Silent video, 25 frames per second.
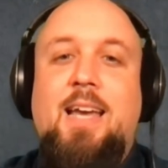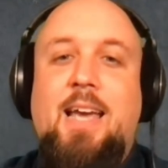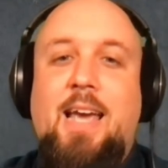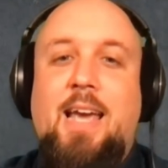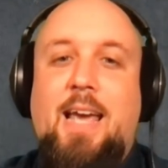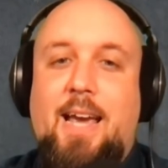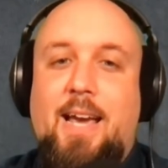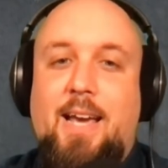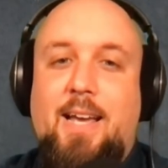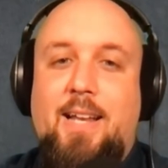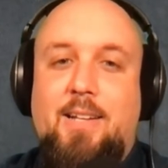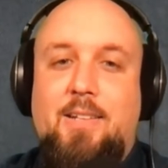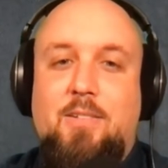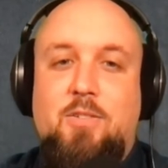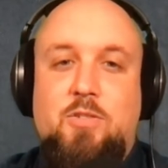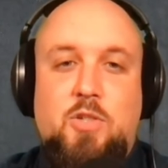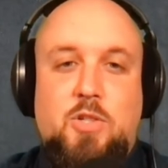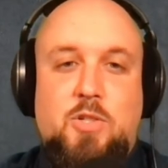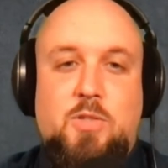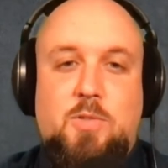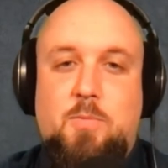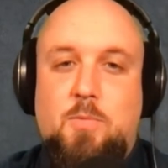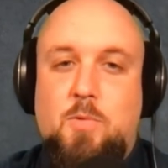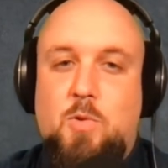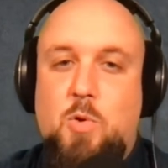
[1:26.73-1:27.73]
and
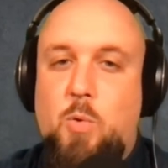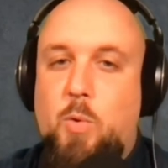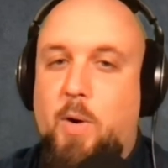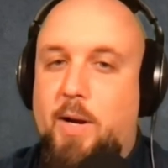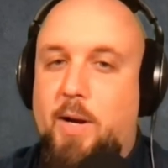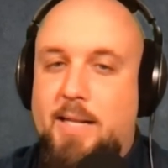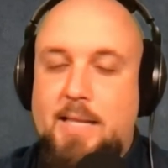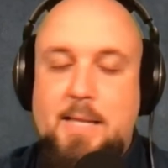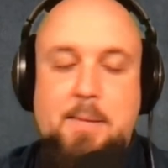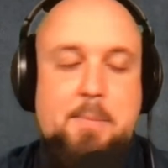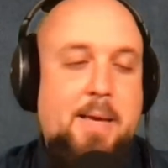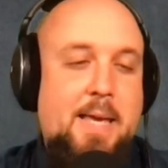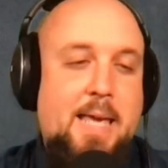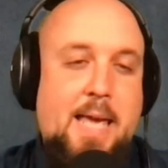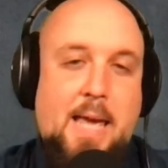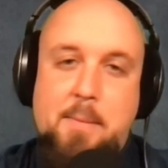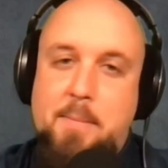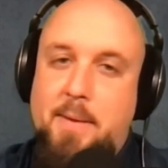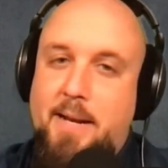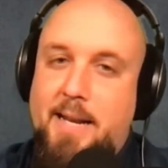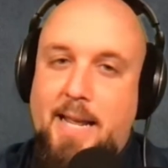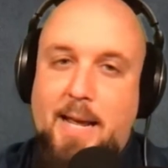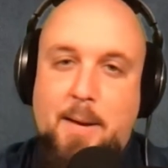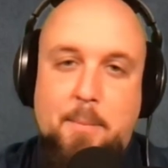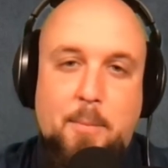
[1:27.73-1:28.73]
just quickly became
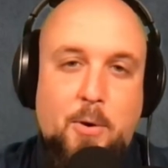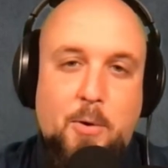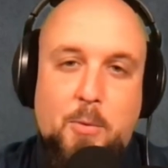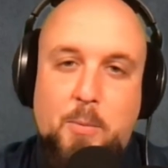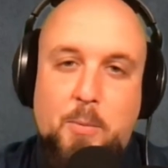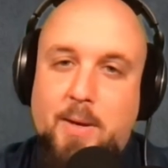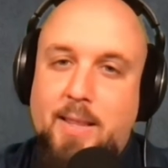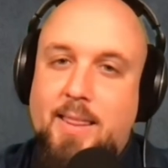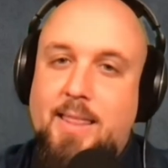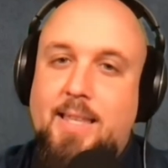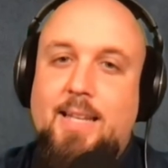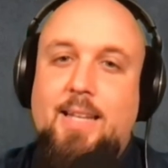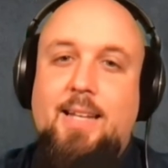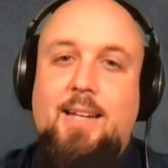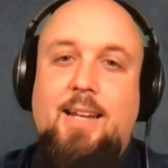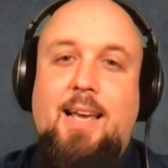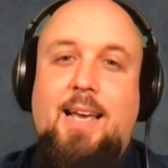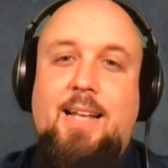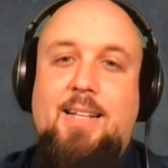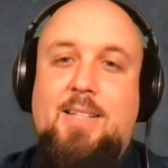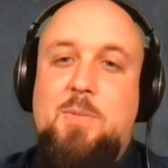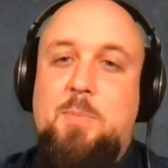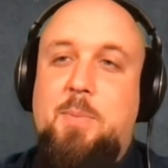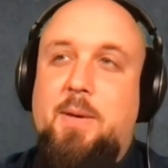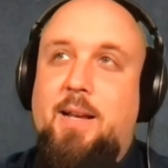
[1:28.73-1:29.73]
enamored with it
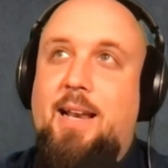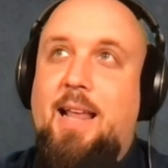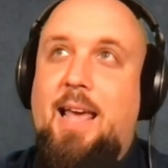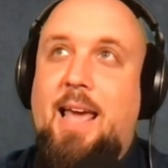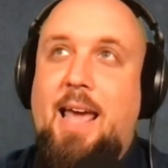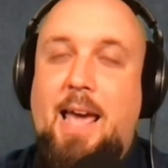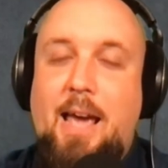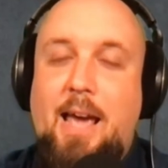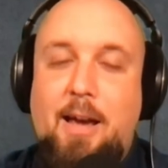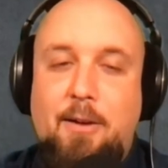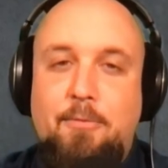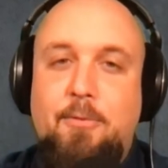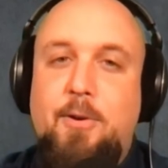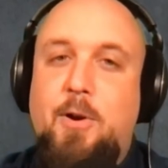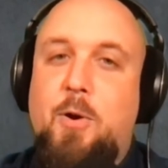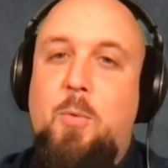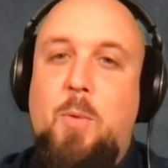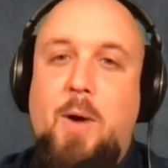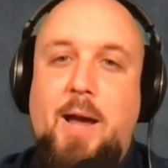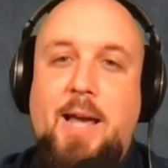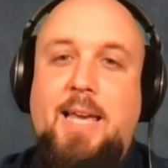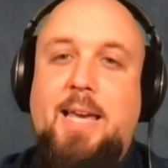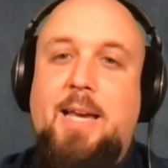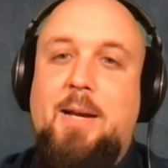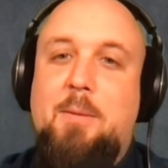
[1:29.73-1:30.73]
and spent every
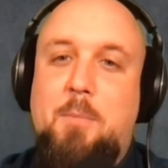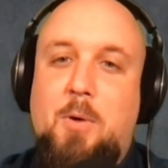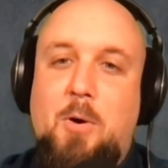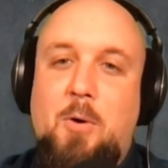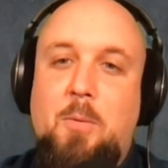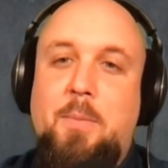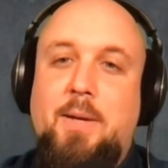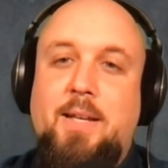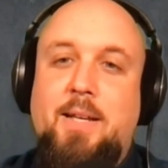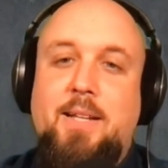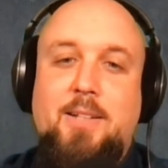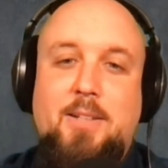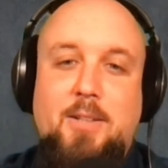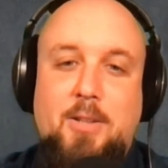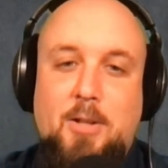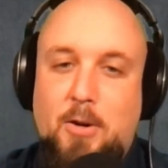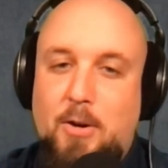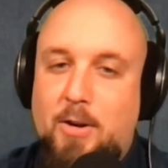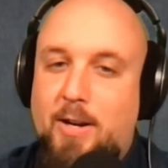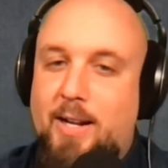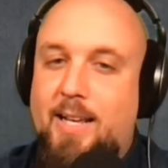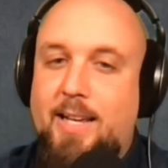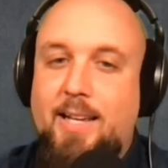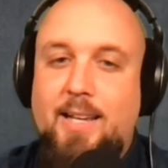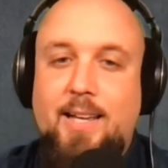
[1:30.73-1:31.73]
waking moment
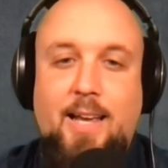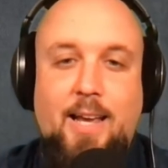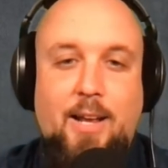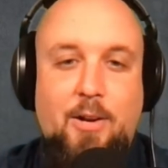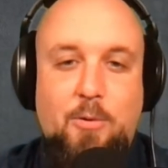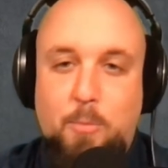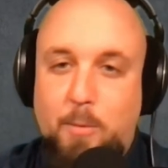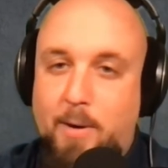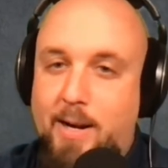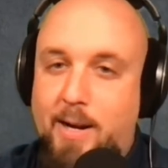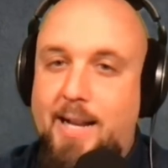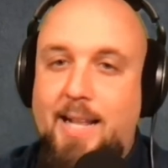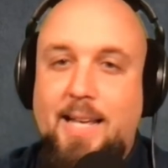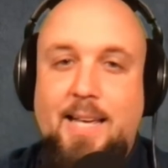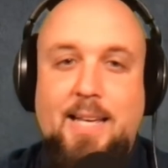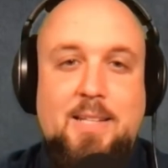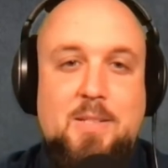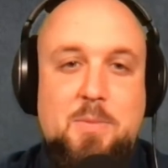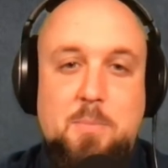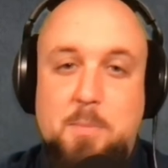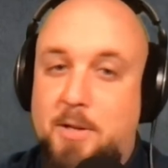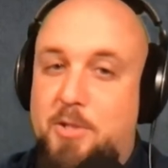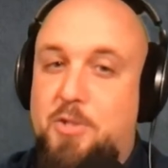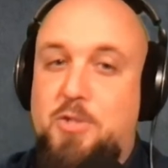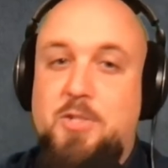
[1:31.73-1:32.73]
learning and reading
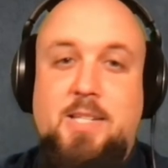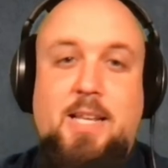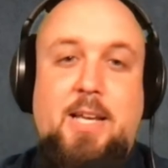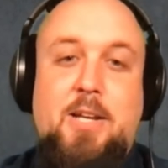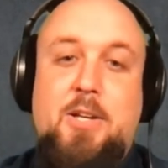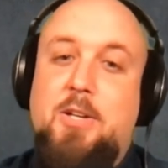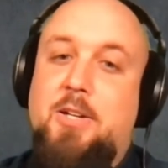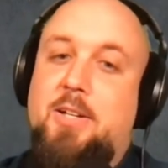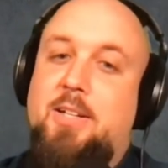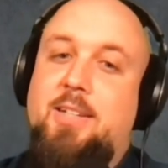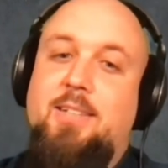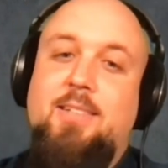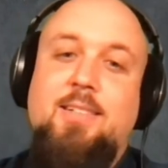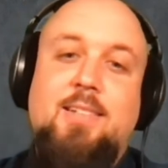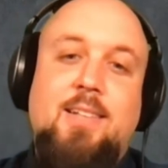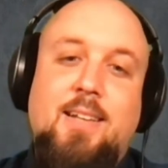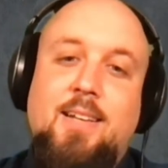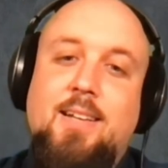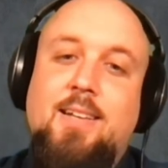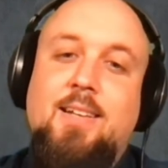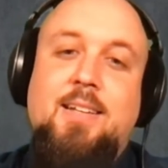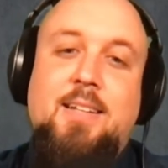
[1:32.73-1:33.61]
as much as I could.